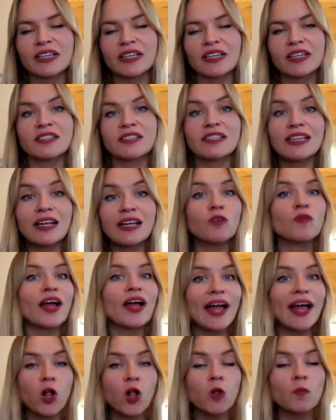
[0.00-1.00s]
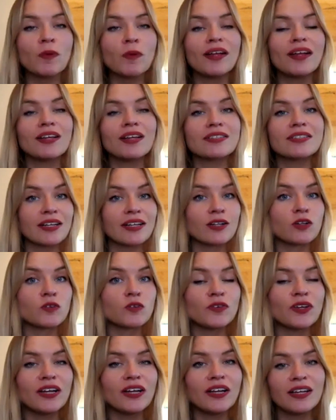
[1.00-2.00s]
uh, self-help
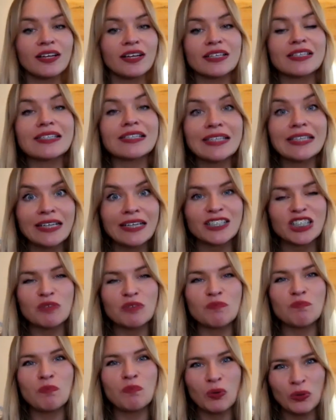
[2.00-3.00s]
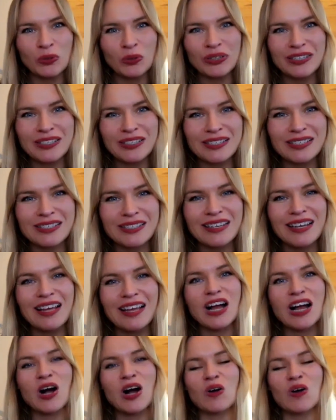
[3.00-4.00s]
self-study books
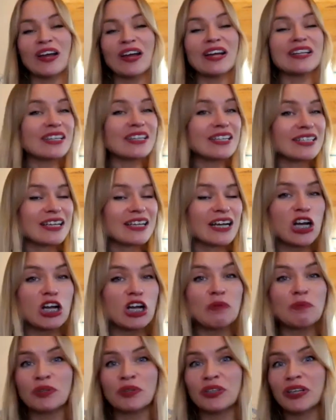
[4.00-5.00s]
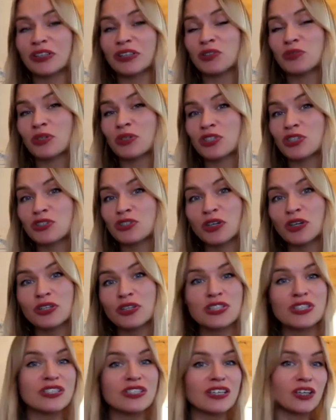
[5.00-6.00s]
of any type connected to
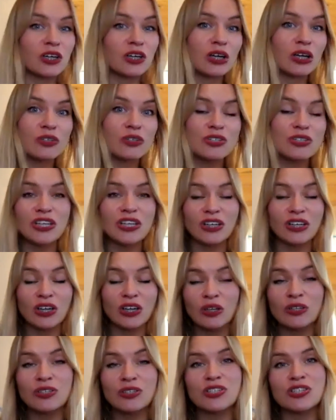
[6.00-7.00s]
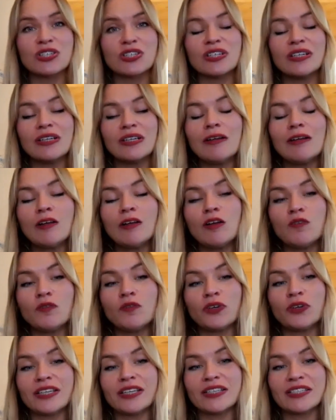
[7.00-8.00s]
astrology psychology psychology
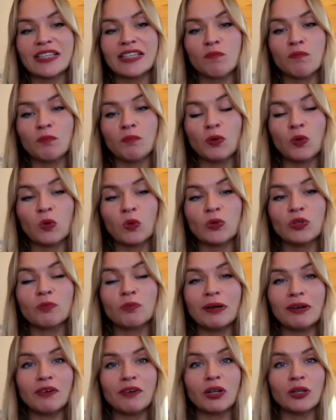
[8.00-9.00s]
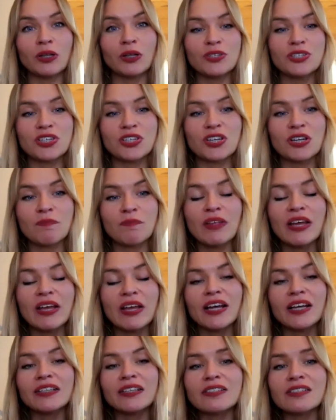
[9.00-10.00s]
for example, numerology.
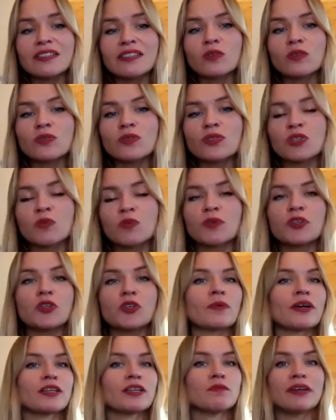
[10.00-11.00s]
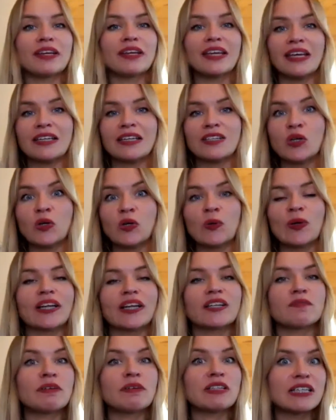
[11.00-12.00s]
This is also when you might begin yoga
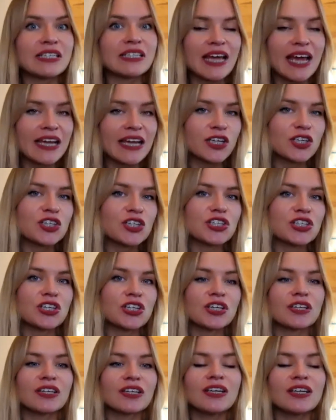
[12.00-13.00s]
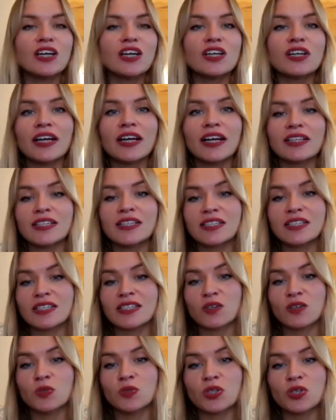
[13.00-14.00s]
and meditation. And this is
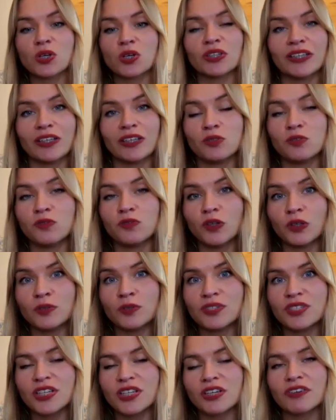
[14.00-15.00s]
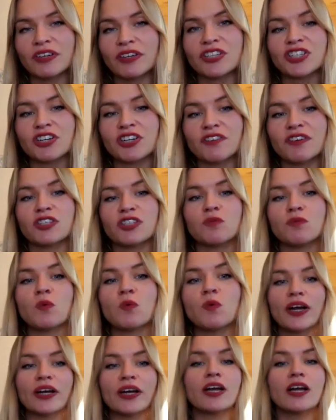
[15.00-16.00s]
also connected to volunteering charity
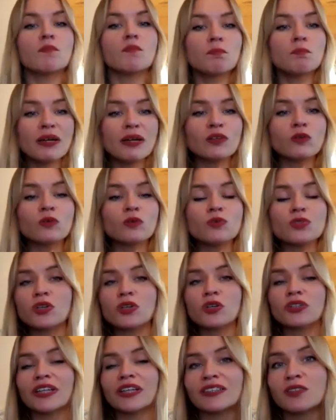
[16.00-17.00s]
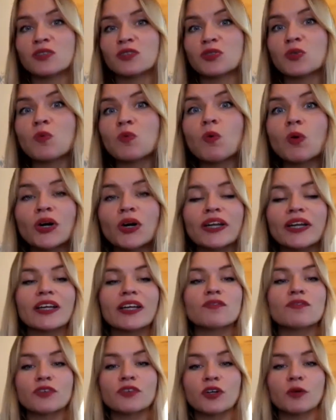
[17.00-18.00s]
work, but also connected to working
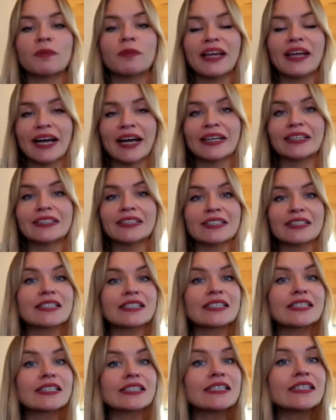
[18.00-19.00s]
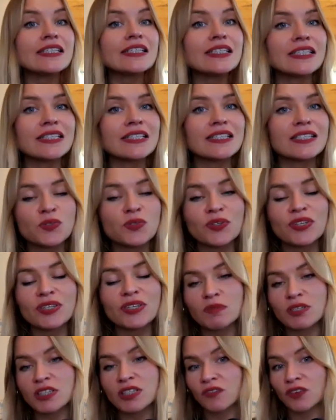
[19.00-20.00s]
from behind the scenes on a
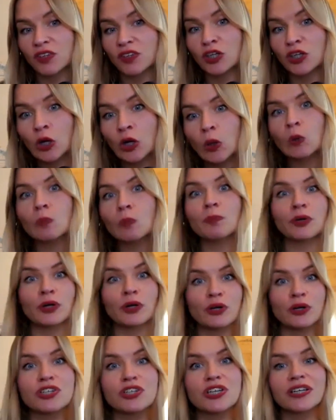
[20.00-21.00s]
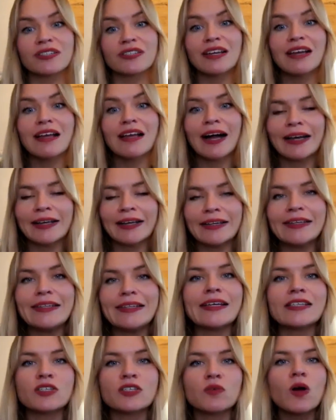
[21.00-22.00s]
specific goal, project, idea.
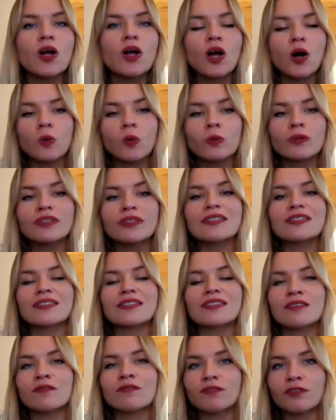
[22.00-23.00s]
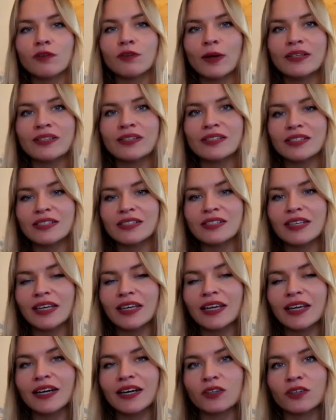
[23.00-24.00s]
So, all these influences
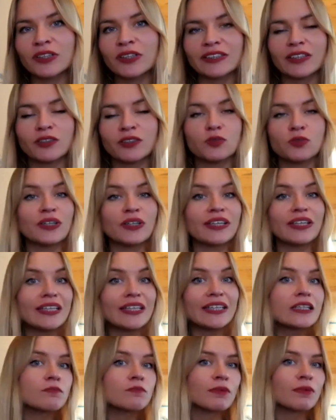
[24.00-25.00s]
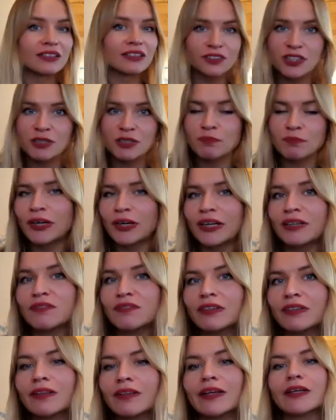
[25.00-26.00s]
here connected to hidden matters,
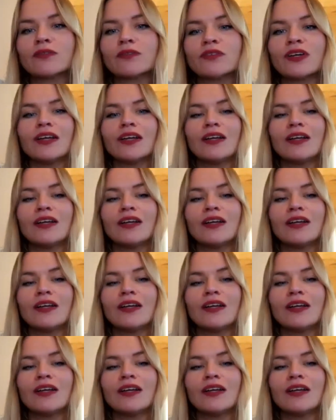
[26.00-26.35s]
private life,